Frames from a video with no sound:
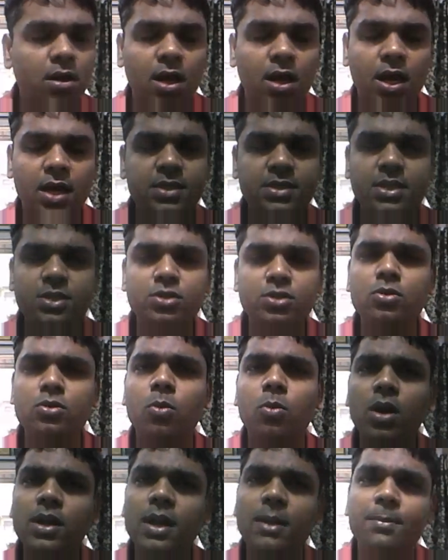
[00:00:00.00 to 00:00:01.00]
I say, so
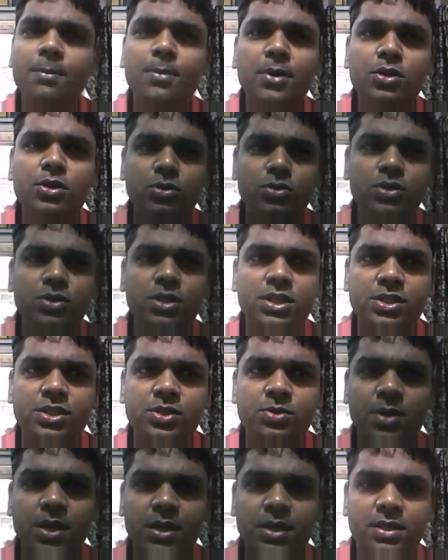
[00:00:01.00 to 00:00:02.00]
what happened to this
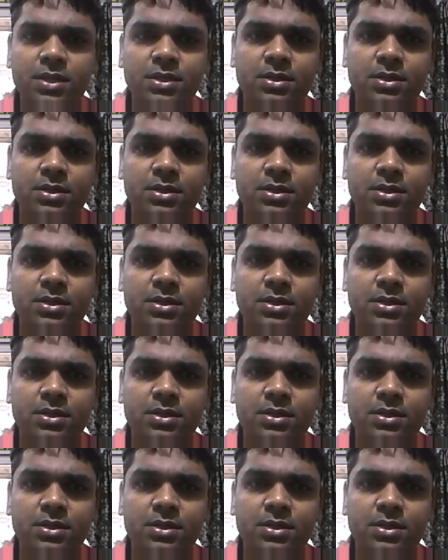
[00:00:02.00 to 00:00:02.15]
sweat?